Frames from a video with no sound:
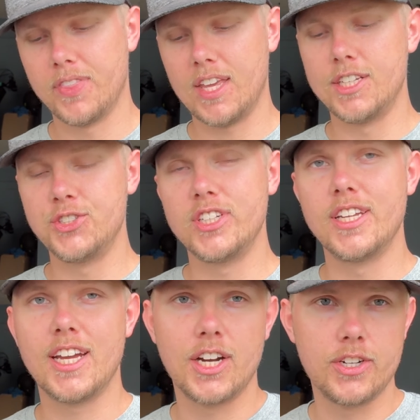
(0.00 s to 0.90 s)
and you need
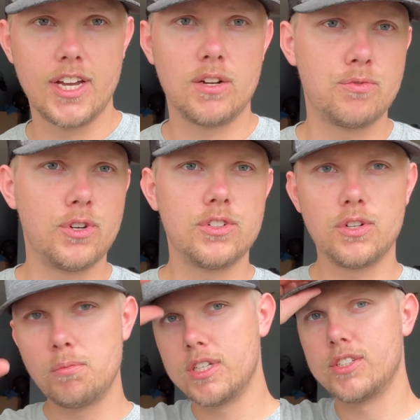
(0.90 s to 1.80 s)
to air down for a
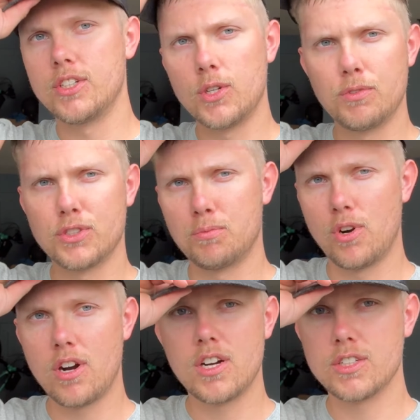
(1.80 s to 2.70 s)
little bit to go over some
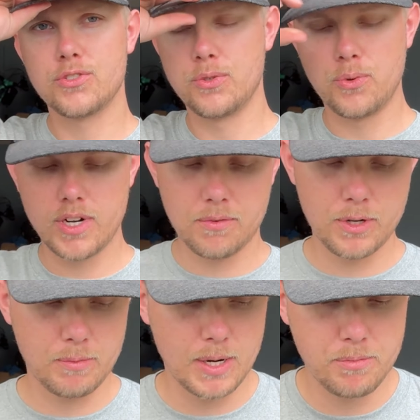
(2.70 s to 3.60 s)
rocks or whatever
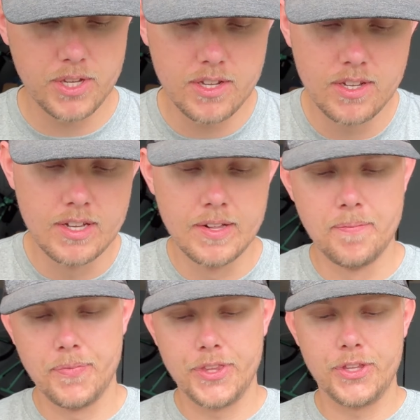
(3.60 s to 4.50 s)
it might be,
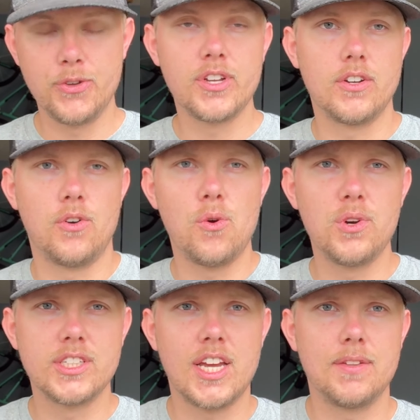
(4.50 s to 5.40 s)
you can
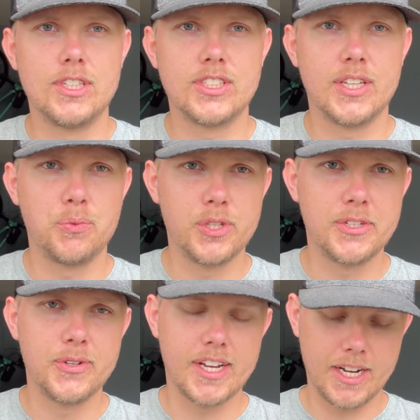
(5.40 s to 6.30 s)
always have this thing with
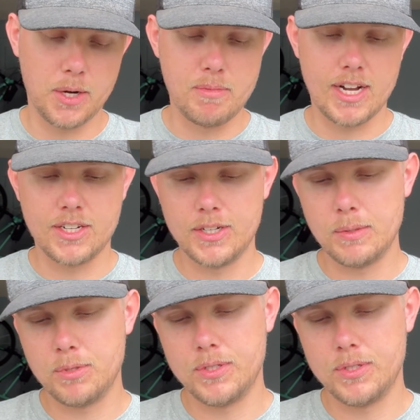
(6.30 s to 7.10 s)
you to air back up.